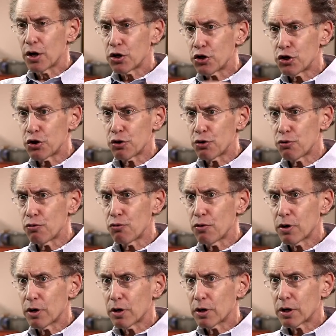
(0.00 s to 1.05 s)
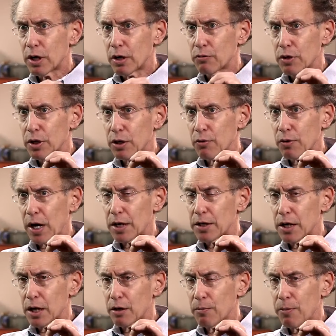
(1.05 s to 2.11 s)
Two, can we create
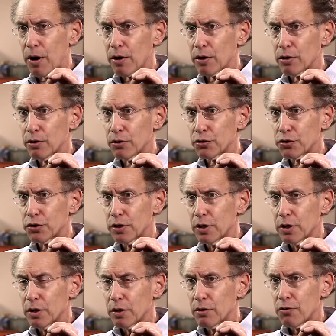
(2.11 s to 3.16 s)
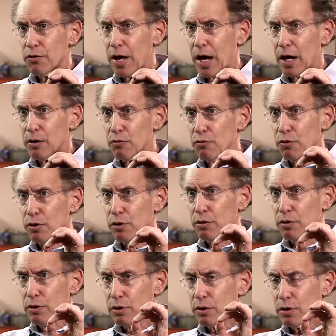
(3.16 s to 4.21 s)
nanoparticles that
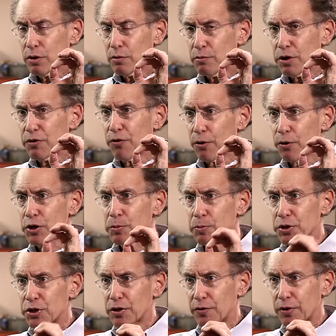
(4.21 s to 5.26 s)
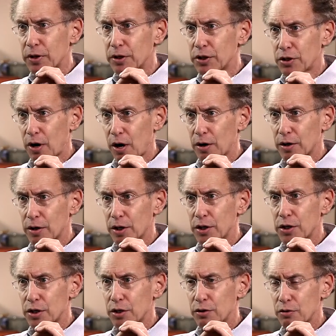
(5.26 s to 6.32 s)
will be very specifically
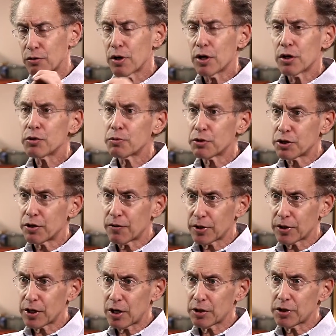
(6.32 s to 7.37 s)
targeted to specific cell